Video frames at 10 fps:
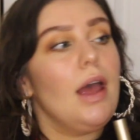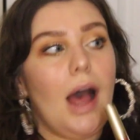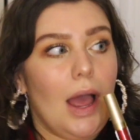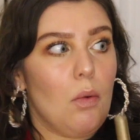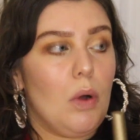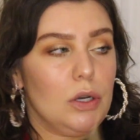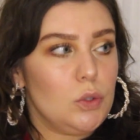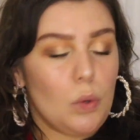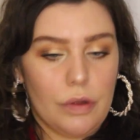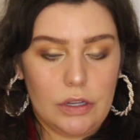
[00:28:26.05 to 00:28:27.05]
I once
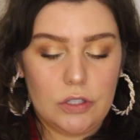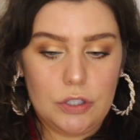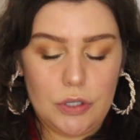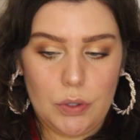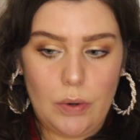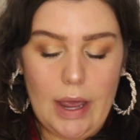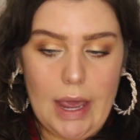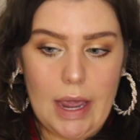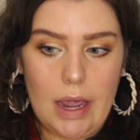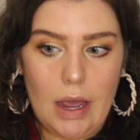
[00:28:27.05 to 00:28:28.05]
wore this to
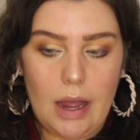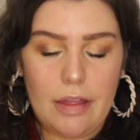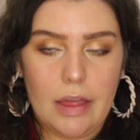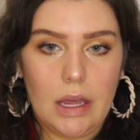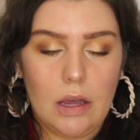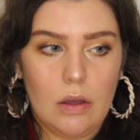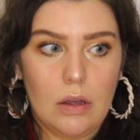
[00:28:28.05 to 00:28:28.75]
I think,